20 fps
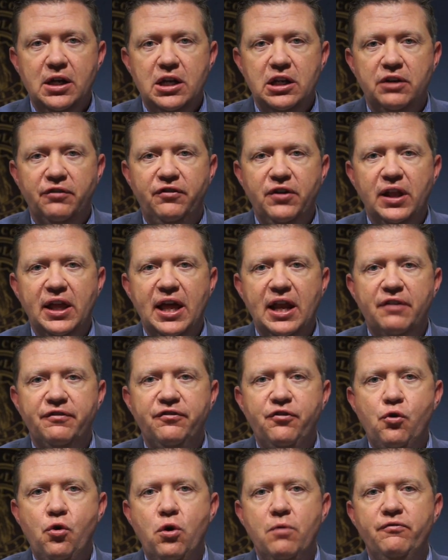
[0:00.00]
To fill out a
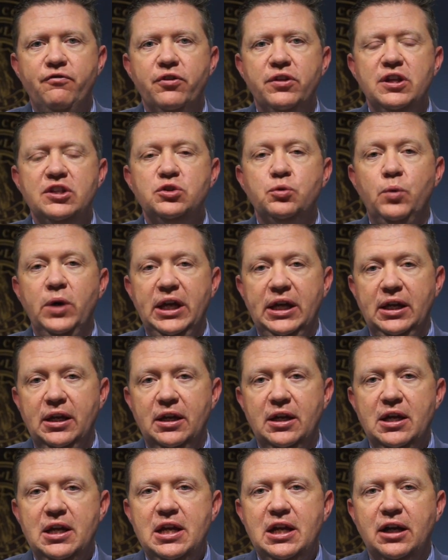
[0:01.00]
form for this week,
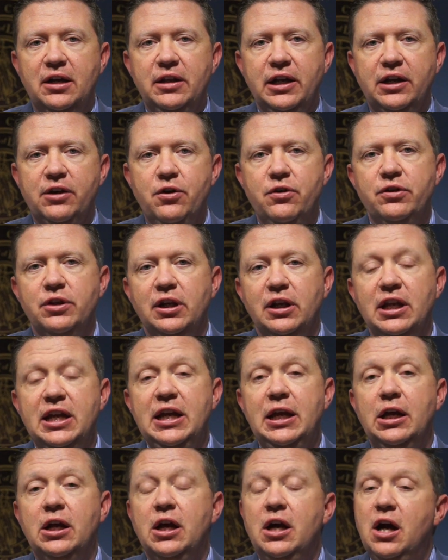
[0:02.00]
click on the
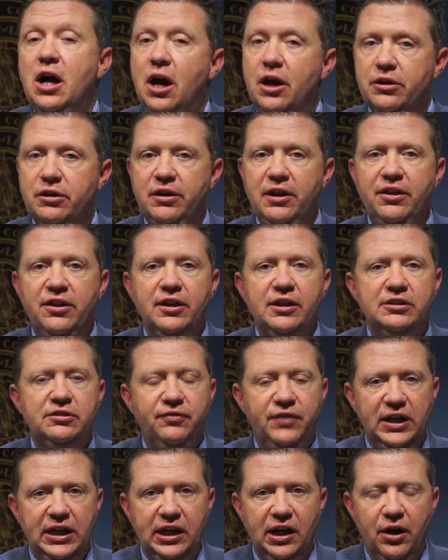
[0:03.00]
link underneath of this
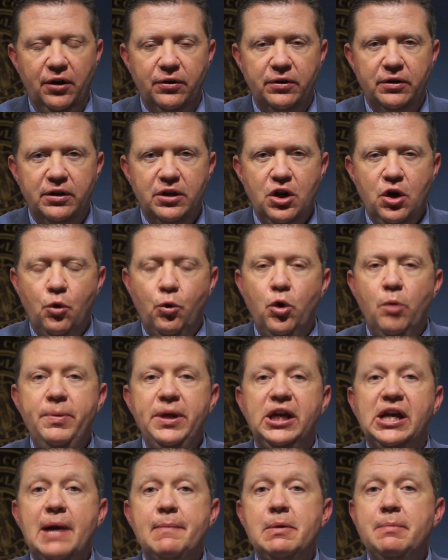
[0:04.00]
video. We'll
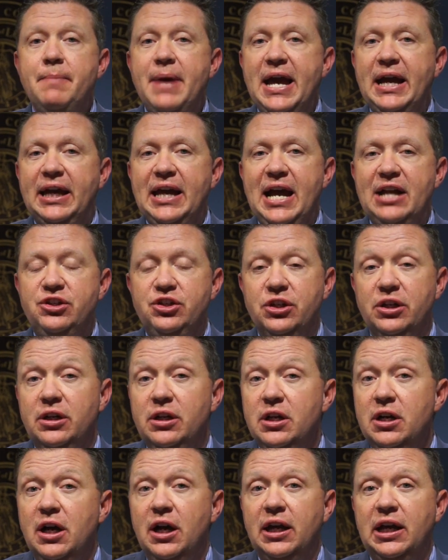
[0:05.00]
be coming back at you
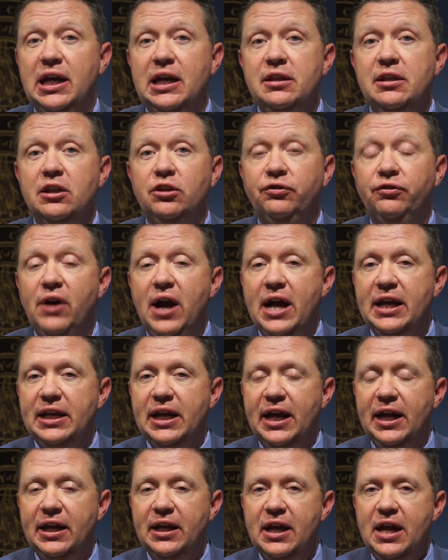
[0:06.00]
again this
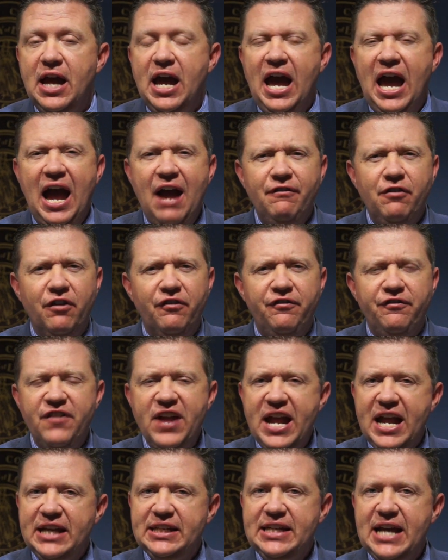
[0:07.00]
Friday. Have a
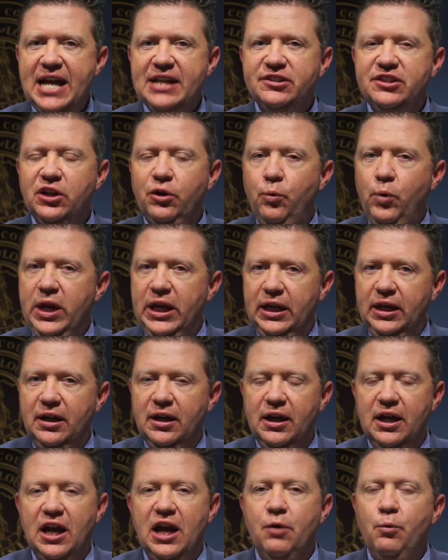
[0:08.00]
fantastic week,
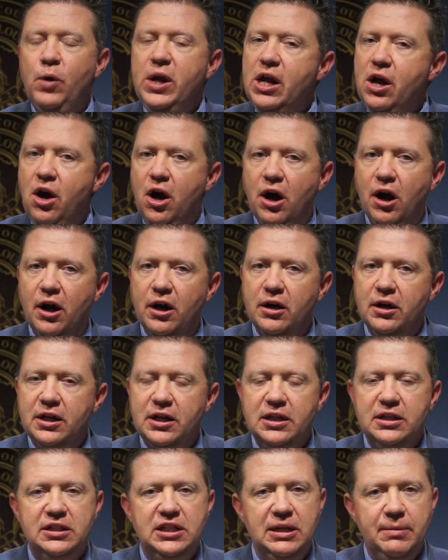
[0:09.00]
and we are
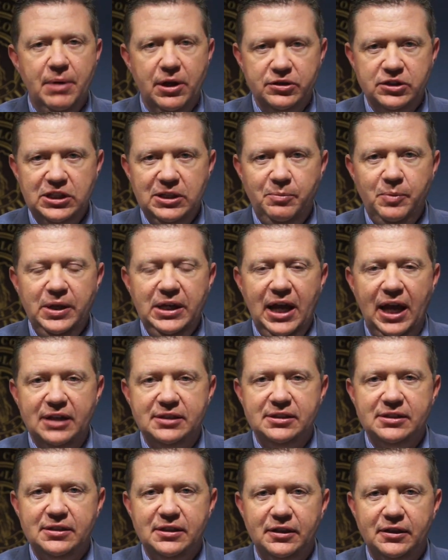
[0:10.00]
Team
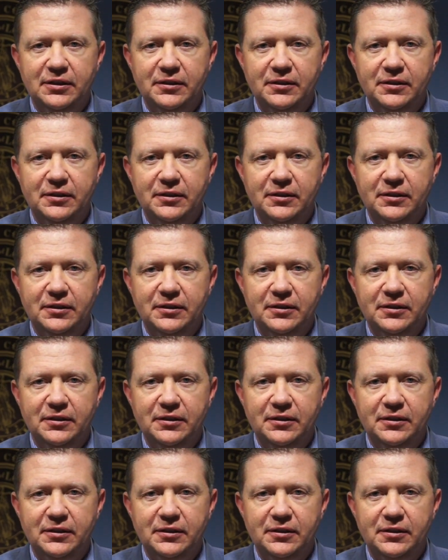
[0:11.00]
LCPS.